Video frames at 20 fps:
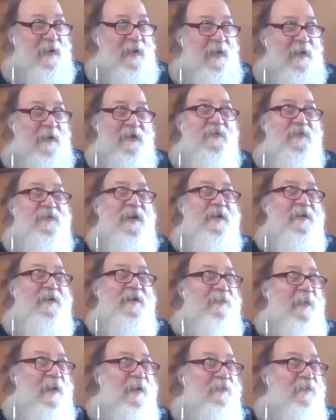you need to
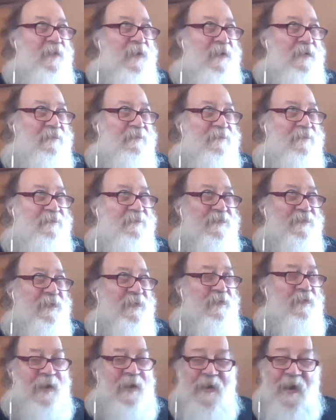find one
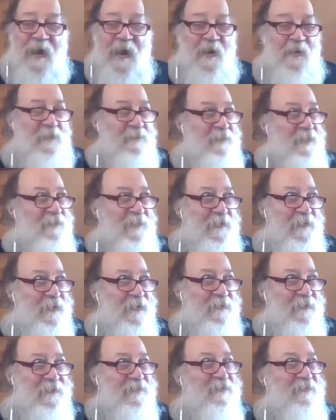right now. Are
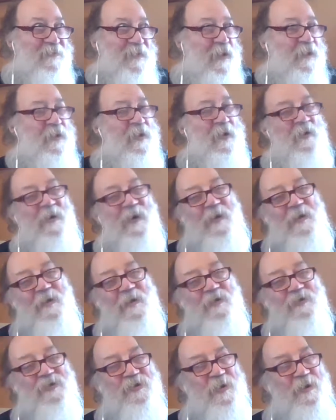you going into your
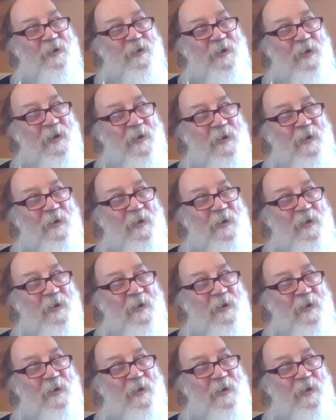senior year,